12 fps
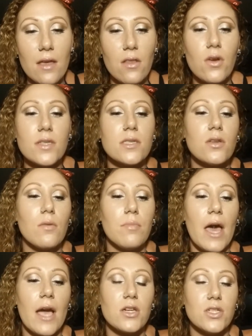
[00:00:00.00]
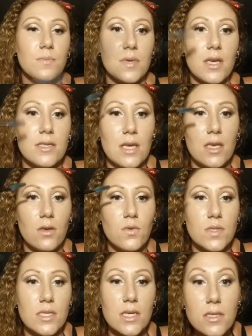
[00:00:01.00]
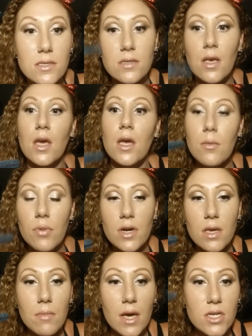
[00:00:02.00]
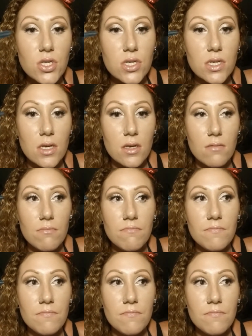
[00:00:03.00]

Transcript: It looks a little black just because I use this pretty much to